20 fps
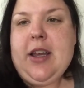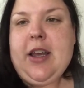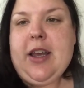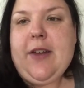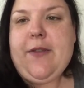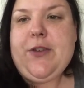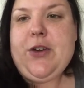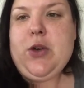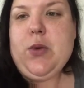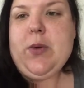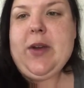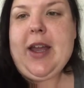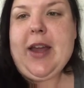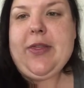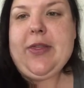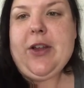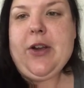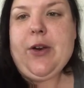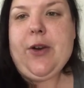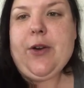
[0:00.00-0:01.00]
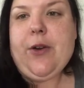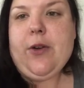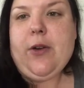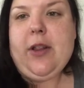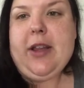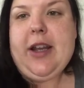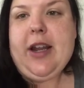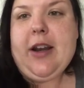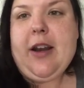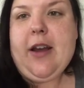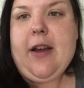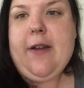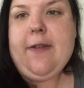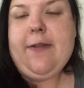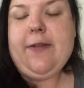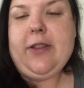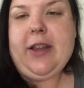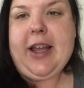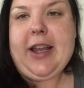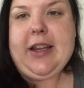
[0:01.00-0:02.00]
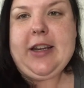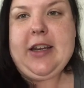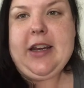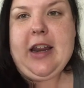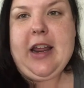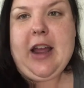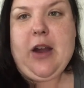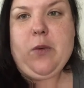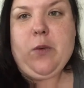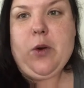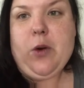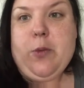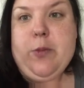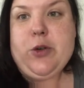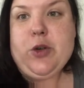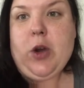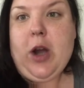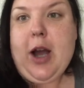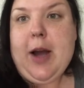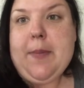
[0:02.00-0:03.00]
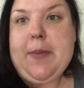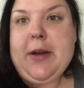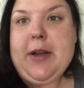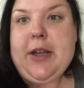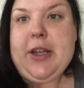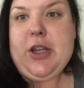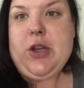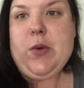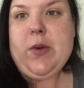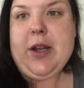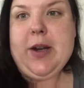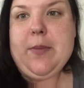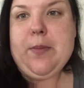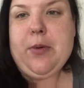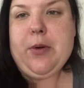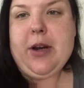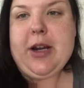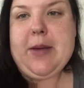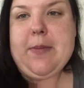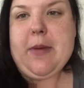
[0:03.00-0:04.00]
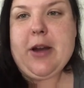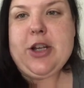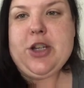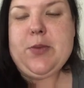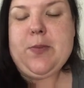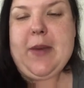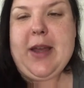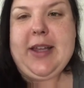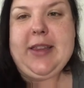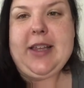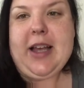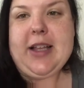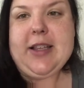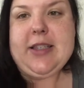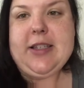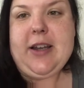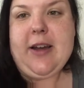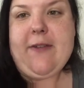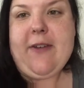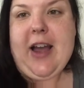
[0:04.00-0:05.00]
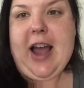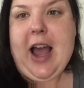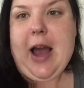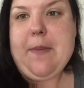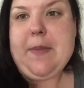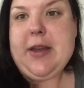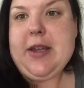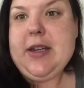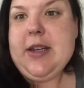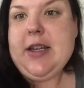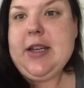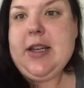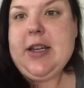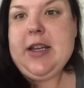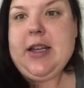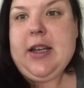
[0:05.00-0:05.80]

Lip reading: if you get there early enough, like at Rope Drop, you can pretty much make that stuff happen.